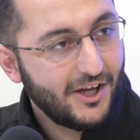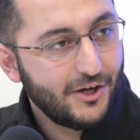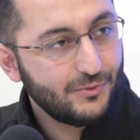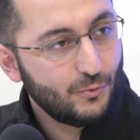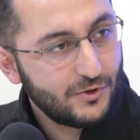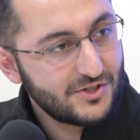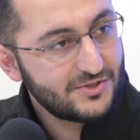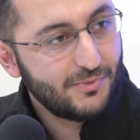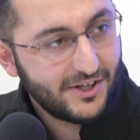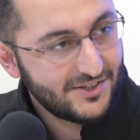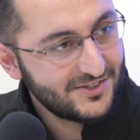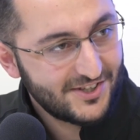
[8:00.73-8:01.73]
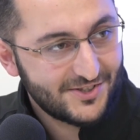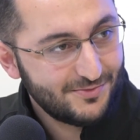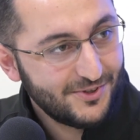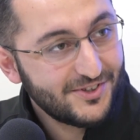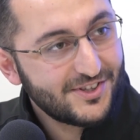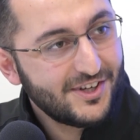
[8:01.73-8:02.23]
down what is my
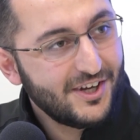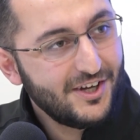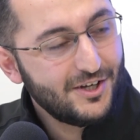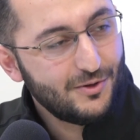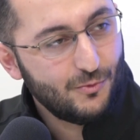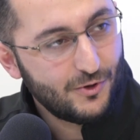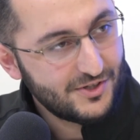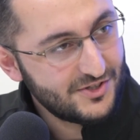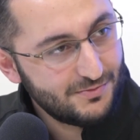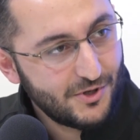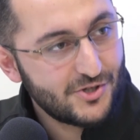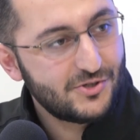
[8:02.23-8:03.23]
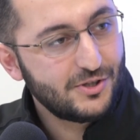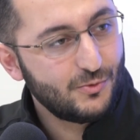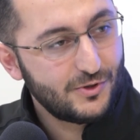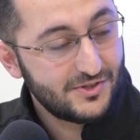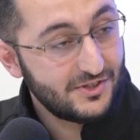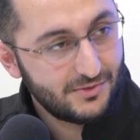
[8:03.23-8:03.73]
assessment, what is it measuring,
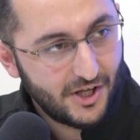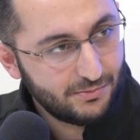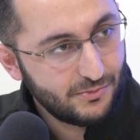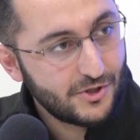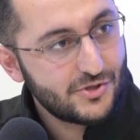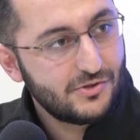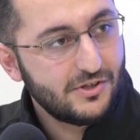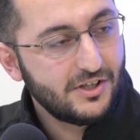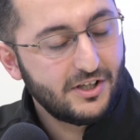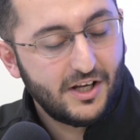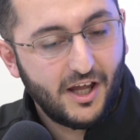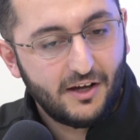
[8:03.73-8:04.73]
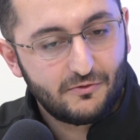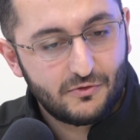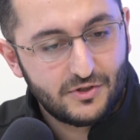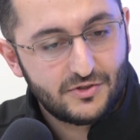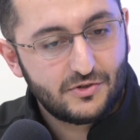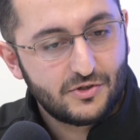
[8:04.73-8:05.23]
what is it not measuring, and have
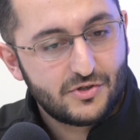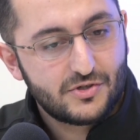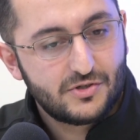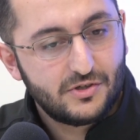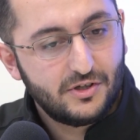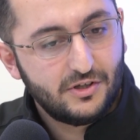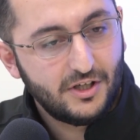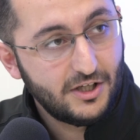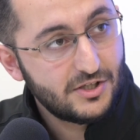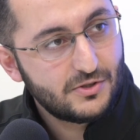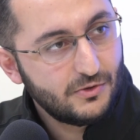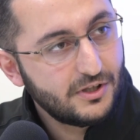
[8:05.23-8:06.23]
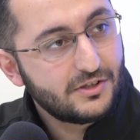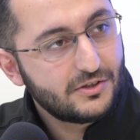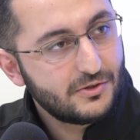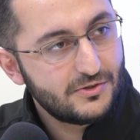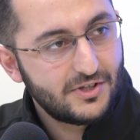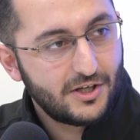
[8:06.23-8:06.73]
research into it,
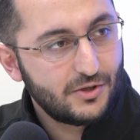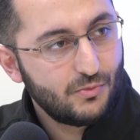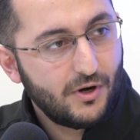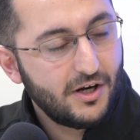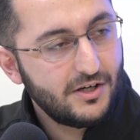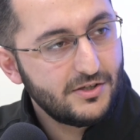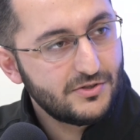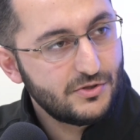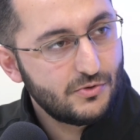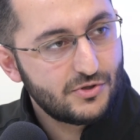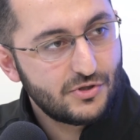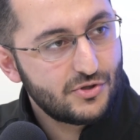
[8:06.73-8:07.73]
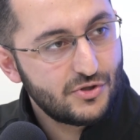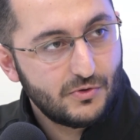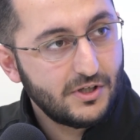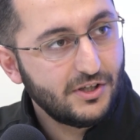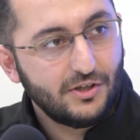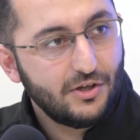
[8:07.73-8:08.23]
because otherwise you're just
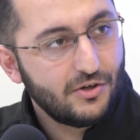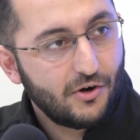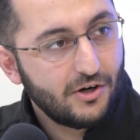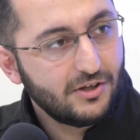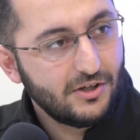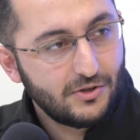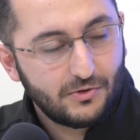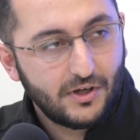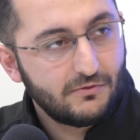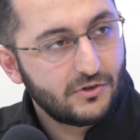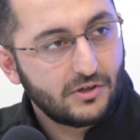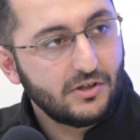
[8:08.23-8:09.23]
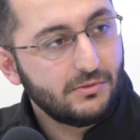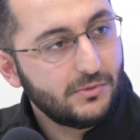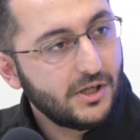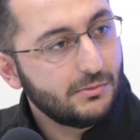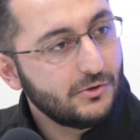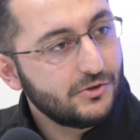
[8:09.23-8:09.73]
shooting in the dark and you're never going to
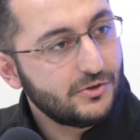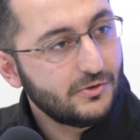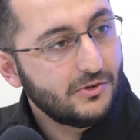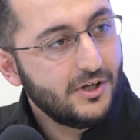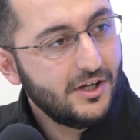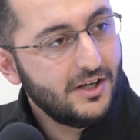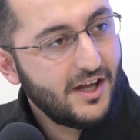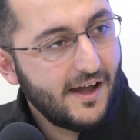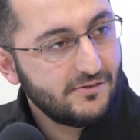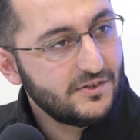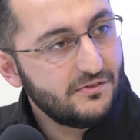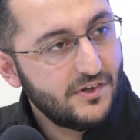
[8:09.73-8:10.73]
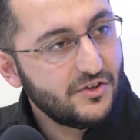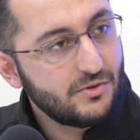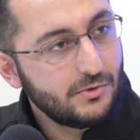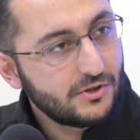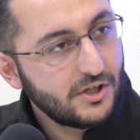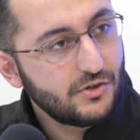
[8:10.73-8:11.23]
be able to have a
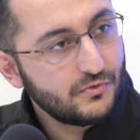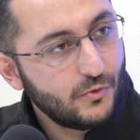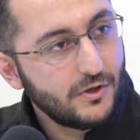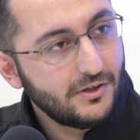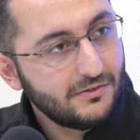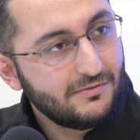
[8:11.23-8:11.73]
defensible case for it.